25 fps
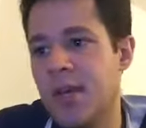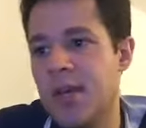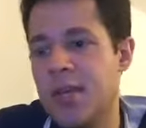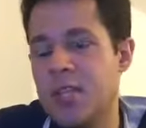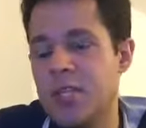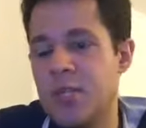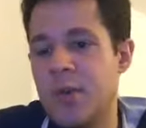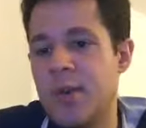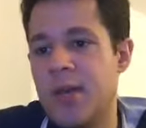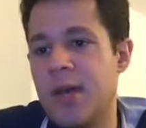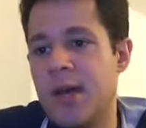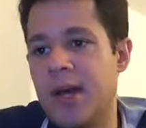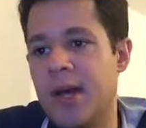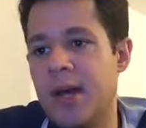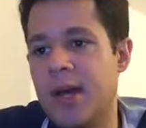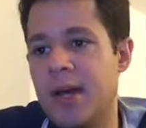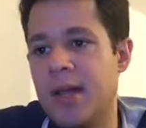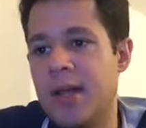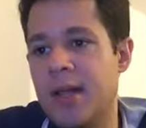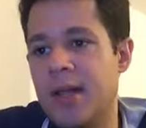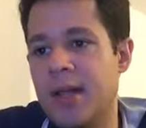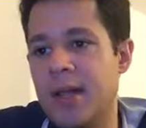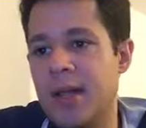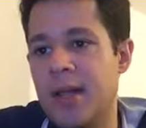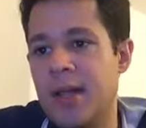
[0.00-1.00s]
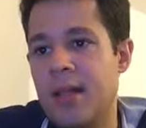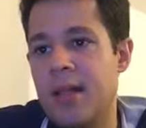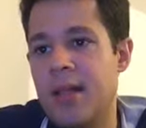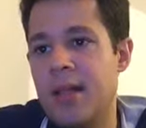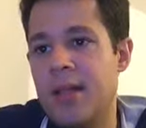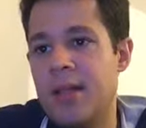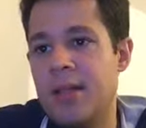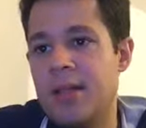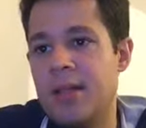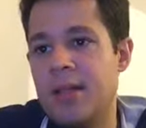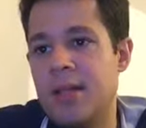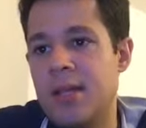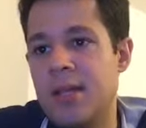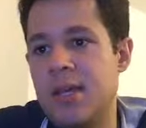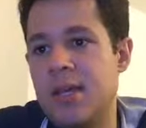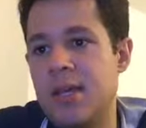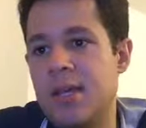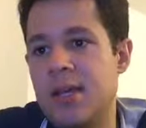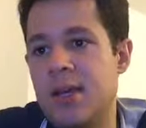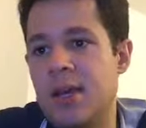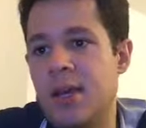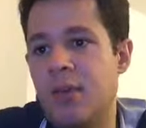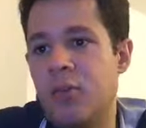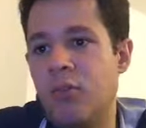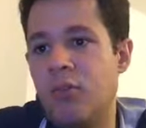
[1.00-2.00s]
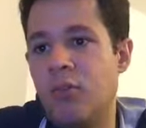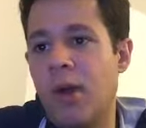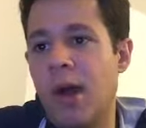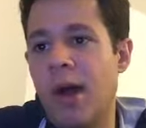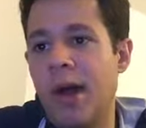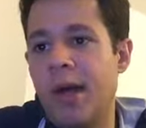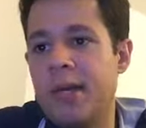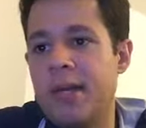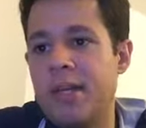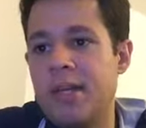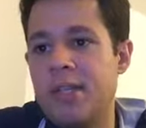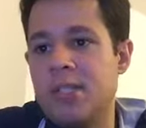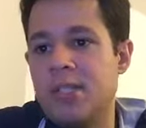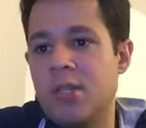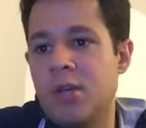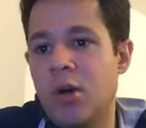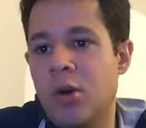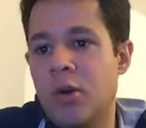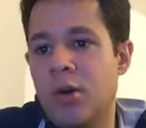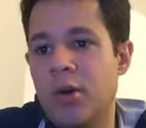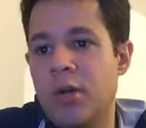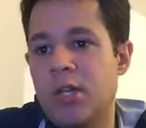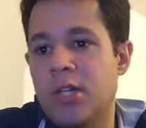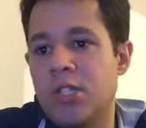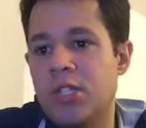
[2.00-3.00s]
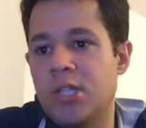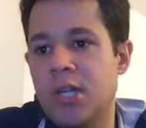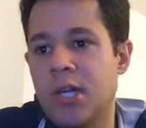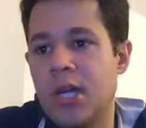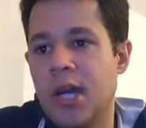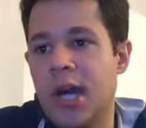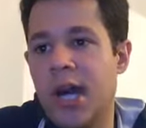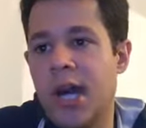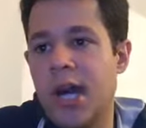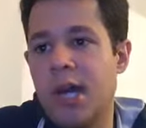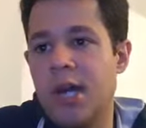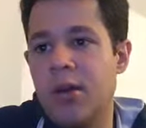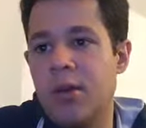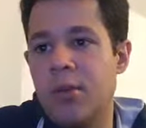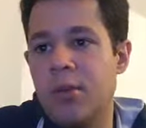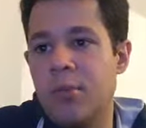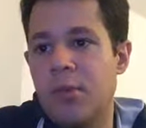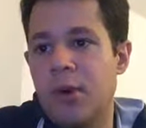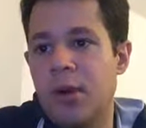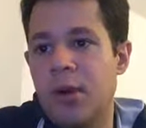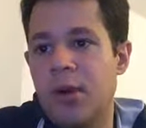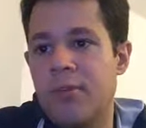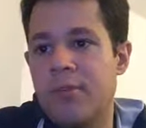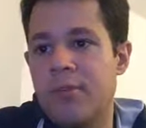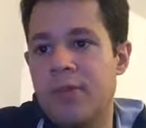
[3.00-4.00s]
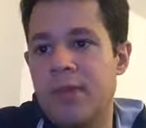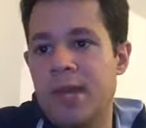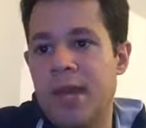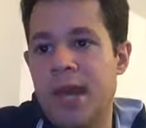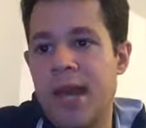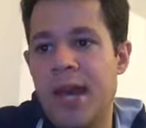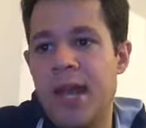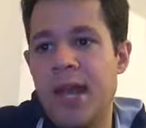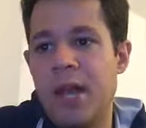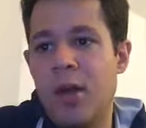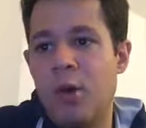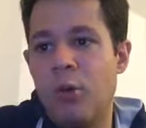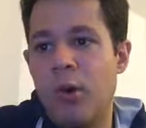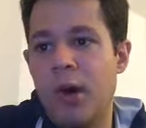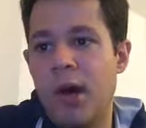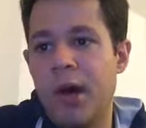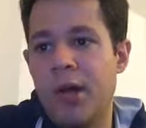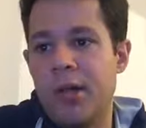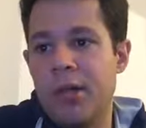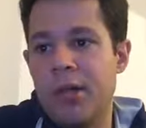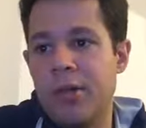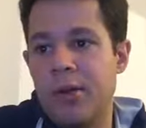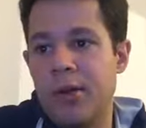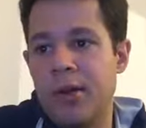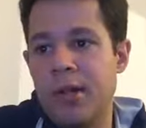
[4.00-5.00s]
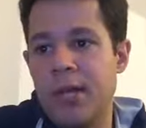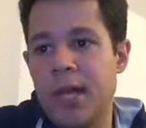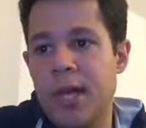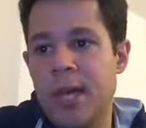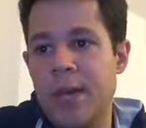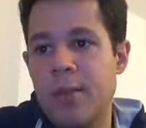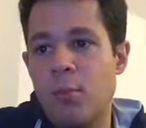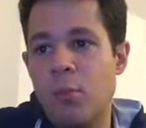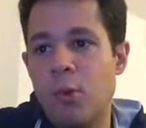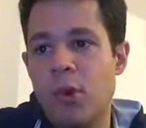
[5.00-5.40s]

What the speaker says: so we got the Rockies going to Chicago tomorrow for the NL wildcard game.